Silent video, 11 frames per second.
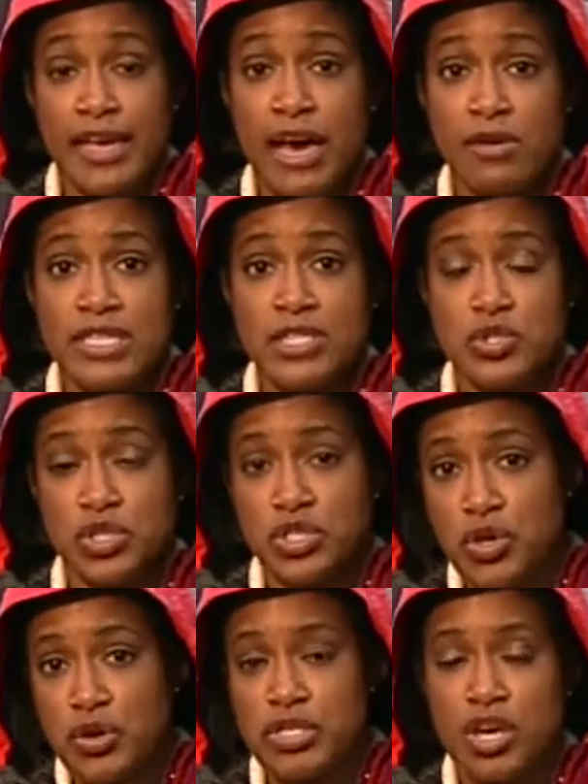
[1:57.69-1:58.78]
County District
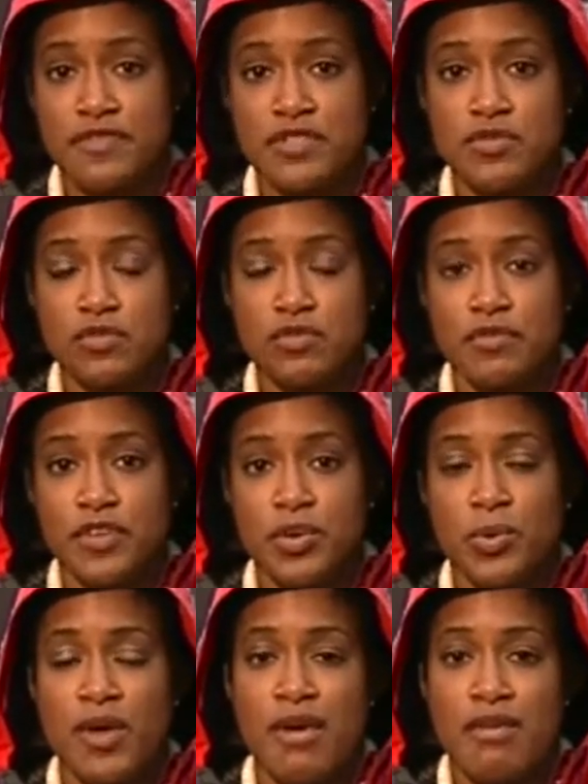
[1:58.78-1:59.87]
Attorney's Office for review